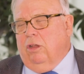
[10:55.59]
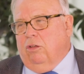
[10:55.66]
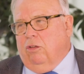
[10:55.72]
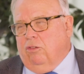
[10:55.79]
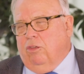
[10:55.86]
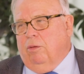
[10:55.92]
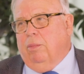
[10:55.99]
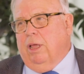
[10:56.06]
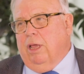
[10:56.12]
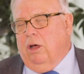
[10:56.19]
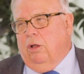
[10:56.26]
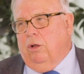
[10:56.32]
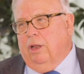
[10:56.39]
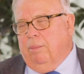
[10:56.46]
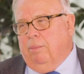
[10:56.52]
to simply
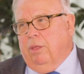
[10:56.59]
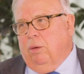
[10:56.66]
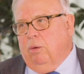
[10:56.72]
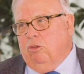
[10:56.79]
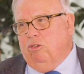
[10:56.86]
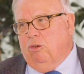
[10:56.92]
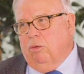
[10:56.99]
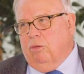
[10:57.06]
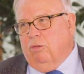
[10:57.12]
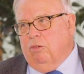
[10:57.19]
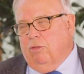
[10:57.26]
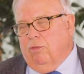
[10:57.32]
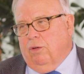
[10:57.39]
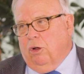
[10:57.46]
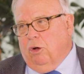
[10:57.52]
hold up the
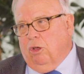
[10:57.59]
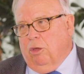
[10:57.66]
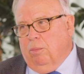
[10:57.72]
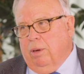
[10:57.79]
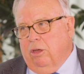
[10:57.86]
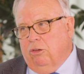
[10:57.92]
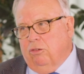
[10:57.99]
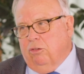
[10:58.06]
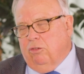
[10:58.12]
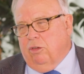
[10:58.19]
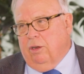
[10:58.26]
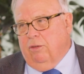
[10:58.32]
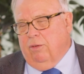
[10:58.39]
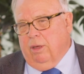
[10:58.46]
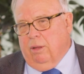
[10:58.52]
issuance of an occupation
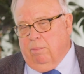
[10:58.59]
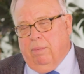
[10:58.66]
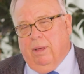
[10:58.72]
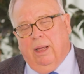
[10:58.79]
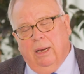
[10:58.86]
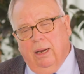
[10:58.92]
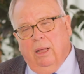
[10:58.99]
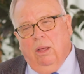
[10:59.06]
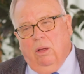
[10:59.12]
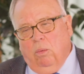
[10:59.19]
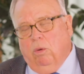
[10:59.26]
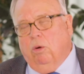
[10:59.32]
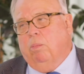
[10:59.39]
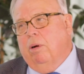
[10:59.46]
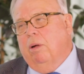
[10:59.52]
certificate. But
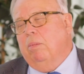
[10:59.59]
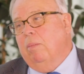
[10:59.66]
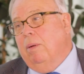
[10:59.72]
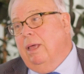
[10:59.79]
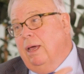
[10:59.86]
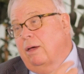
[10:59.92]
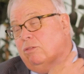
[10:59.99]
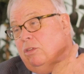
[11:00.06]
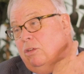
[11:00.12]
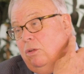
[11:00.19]
we'll probably have to